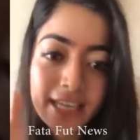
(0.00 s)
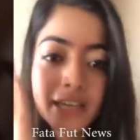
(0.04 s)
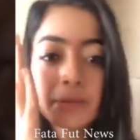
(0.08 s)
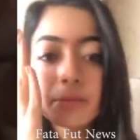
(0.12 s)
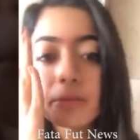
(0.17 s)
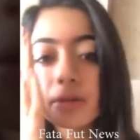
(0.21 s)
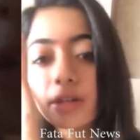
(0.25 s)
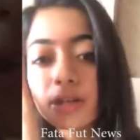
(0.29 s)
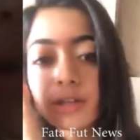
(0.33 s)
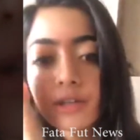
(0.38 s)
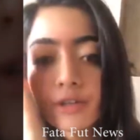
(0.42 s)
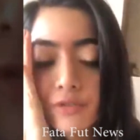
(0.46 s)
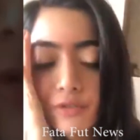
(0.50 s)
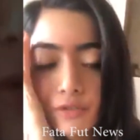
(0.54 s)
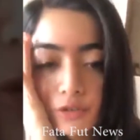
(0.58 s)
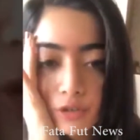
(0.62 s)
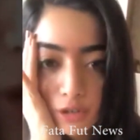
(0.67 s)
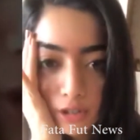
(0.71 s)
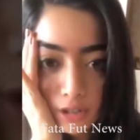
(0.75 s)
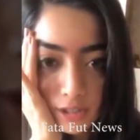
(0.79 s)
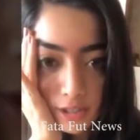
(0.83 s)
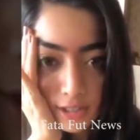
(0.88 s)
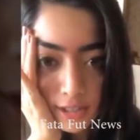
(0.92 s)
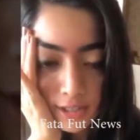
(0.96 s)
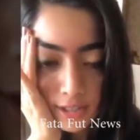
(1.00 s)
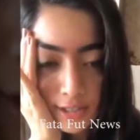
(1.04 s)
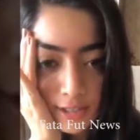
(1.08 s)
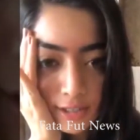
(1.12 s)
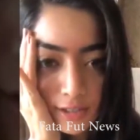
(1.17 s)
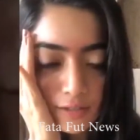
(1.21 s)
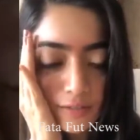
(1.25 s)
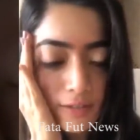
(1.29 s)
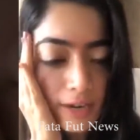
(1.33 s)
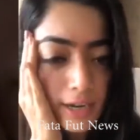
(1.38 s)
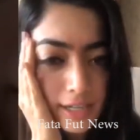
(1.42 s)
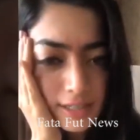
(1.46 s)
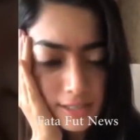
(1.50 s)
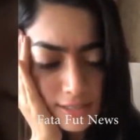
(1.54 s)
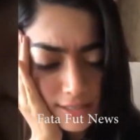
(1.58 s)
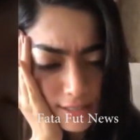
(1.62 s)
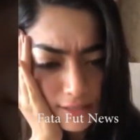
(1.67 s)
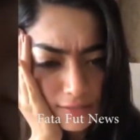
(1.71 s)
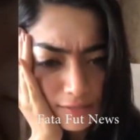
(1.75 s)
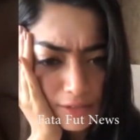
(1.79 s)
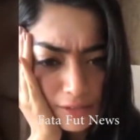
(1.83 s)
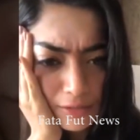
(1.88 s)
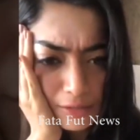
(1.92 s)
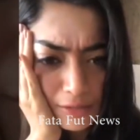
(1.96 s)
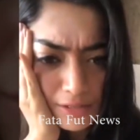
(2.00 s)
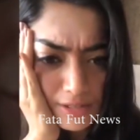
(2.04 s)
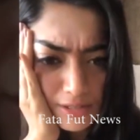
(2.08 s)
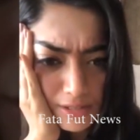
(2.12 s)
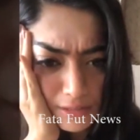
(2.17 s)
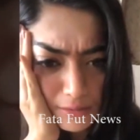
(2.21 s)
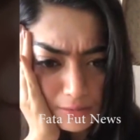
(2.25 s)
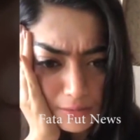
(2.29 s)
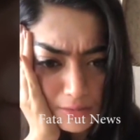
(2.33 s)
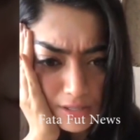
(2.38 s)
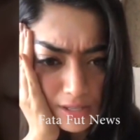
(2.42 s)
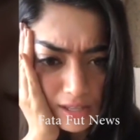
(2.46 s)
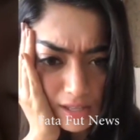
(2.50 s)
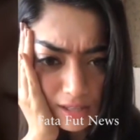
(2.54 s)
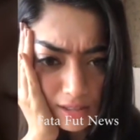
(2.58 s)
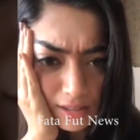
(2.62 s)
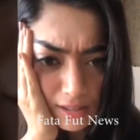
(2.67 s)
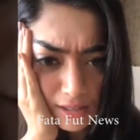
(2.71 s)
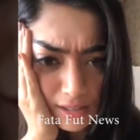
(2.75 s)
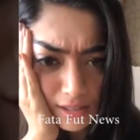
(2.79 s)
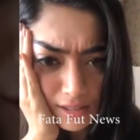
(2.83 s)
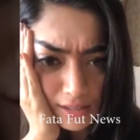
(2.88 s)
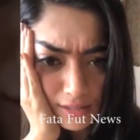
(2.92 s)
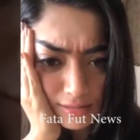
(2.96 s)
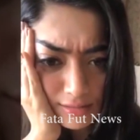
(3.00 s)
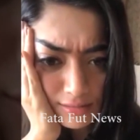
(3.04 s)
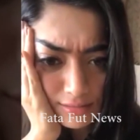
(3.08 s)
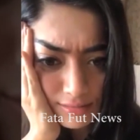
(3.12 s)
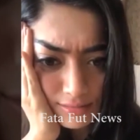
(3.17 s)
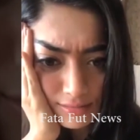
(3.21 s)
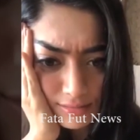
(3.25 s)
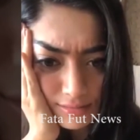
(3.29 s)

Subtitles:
Yen ma, you forgot Kannada. Why does everyone keep saying that?